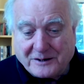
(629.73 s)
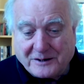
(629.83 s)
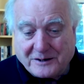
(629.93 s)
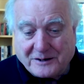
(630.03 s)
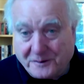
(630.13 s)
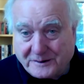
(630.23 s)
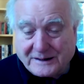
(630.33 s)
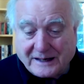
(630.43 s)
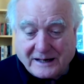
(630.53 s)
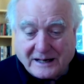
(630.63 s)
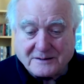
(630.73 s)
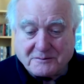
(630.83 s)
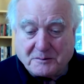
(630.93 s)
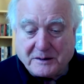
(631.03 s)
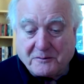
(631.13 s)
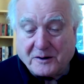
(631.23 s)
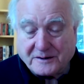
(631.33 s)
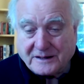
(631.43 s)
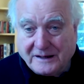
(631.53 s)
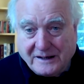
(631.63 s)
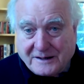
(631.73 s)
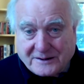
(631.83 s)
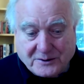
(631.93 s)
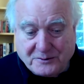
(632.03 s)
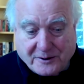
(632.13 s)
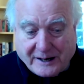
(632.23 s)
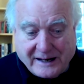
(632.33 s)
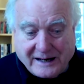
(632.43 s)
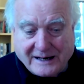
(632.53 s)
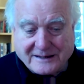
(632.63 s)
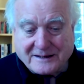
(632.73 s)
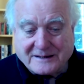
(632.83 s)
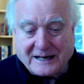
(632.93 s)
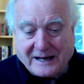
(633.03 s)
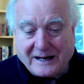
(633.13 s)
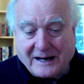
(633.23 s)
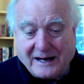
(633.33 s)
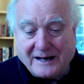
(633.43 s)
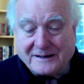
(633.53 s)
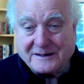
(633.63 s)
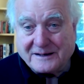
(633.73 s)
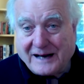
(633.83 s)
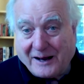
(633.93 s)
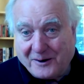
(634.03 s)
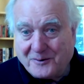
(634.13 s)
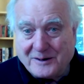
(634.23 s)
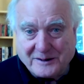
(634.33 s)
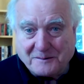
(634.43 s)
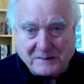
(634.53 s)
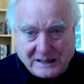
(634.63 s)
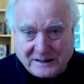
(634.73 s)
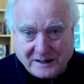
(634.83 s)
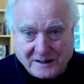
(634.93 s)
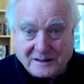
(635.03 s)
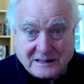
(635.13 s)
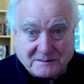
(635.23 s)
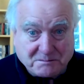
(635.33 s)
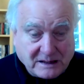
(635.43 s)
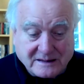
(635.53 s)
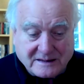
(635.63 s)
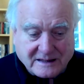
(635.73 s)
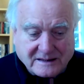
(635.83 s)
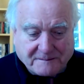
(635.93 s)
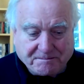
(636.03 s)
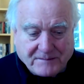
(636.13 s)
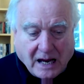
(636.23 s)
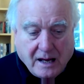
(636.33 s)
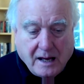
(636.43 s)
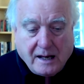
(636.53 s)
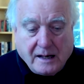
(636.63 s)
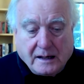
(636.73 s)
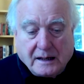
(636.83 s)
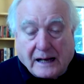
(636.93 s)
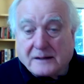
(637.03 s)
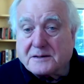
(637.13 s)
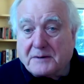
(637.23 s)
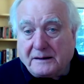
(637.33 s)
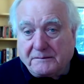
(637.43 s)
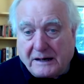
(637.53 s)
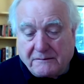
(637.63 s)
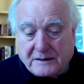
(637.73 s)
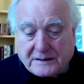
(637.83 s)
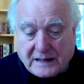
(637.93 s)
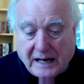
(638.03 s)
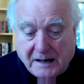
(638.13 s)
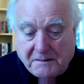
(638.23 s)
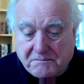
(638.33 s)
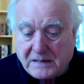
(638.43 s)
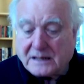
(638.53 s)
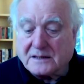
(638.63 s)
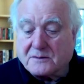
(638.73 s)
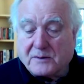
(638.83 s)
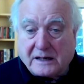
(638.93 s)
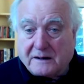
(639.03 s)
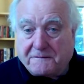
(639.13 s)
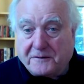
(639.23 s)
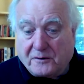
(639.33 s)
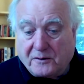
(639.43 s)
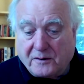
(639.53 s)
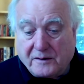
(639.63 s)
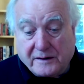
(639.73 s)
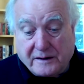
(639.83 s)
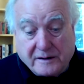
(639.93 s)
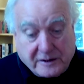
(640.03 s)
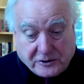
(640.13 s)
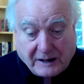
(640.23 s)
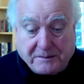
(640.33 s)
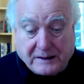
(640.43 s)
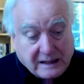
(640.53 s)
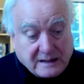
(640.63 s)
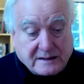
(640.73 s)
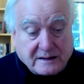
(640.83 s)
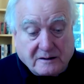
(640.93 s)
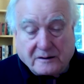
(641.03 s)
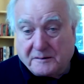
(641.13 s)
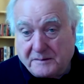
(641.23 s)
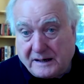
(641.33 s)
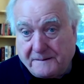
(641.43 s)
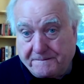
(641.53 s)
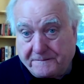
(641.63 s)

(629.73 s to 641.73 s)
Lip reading: More important, I guess, will be what Sue Gray has to say and how the media spins it. Elsewhere, it was a mixed week for the Japanese economy.